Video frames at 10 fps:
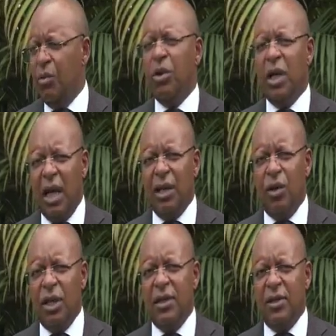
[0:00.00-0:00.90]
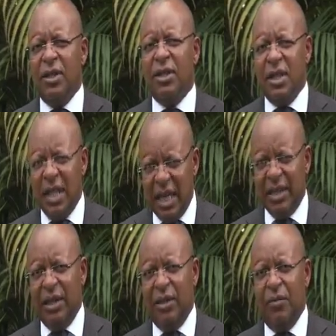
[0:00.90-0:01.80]
Will carry on as his
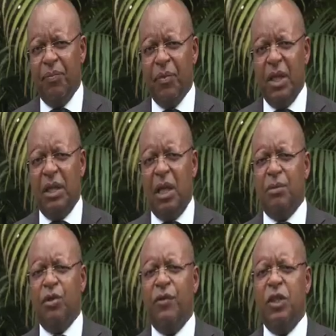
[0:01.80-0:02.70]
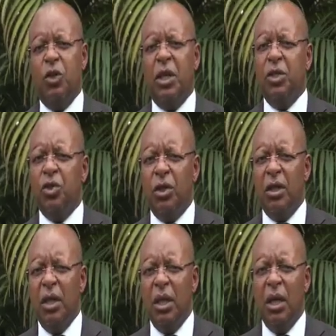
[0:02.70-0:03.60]
legacy. In terms of
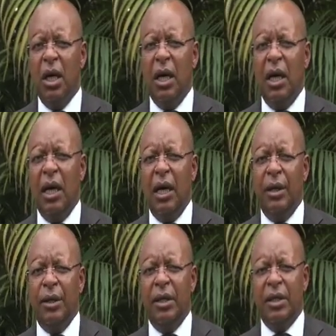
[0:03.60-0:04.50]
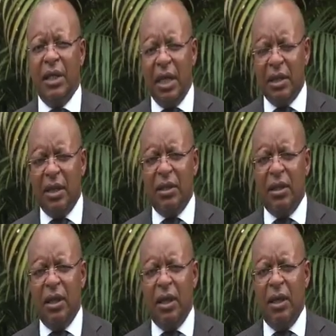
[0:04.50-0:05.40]
education, uh, he started